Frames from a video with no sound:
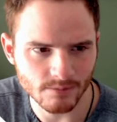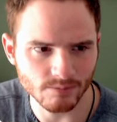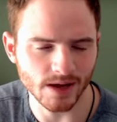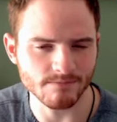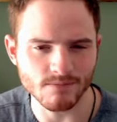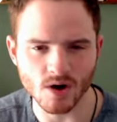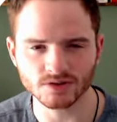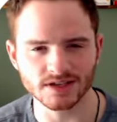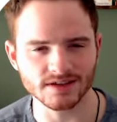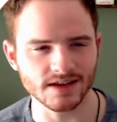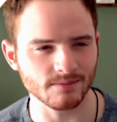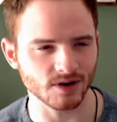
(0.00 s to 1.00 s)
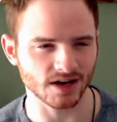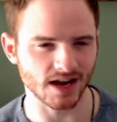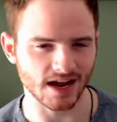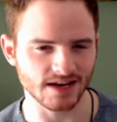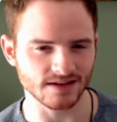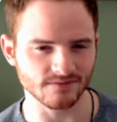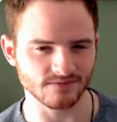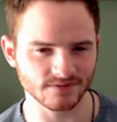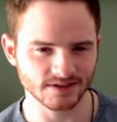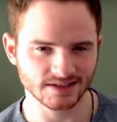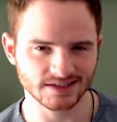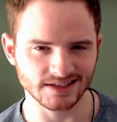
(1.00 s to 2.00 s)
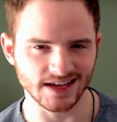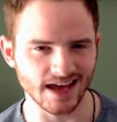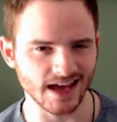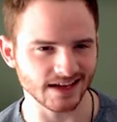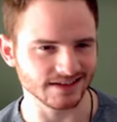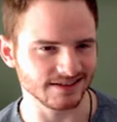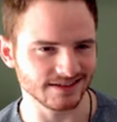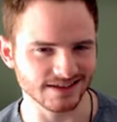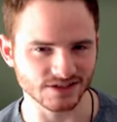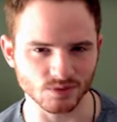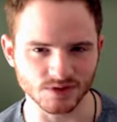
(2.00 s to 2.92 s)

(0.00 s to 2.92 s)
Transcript: but most of them are kind of, yeah, this